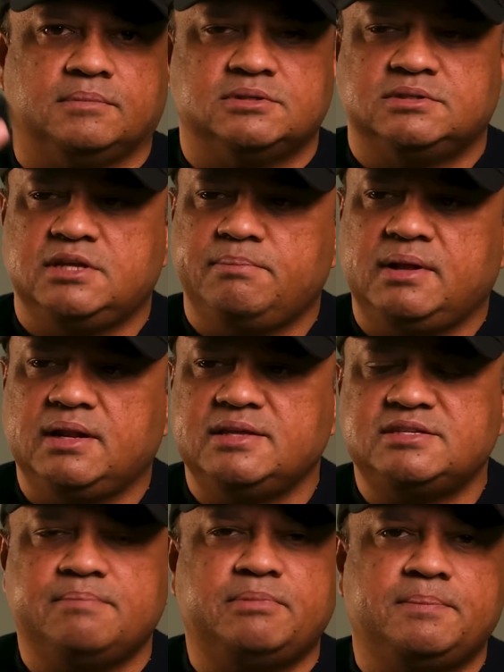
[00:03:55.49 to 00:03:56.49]
Seemingly
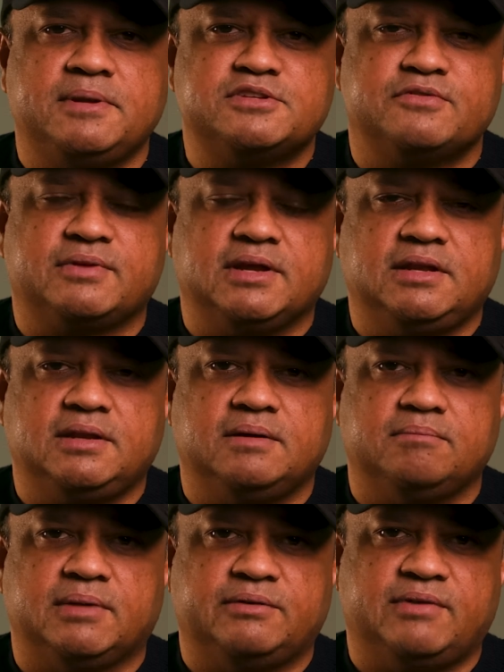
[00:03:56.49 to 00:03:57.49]
simple piece of kit,
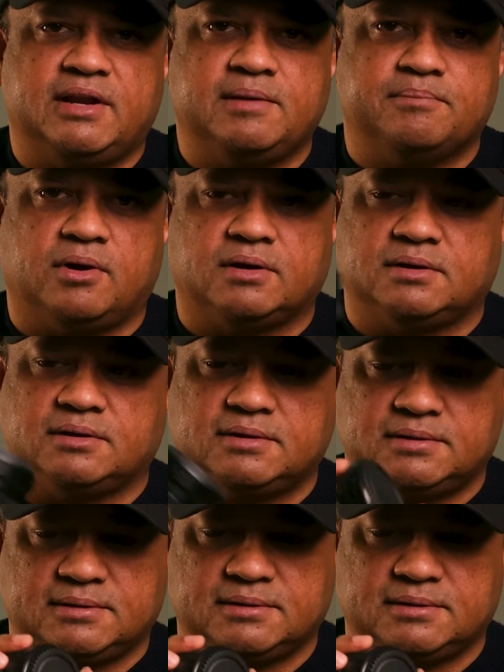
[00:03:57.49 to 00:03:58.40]
but very important.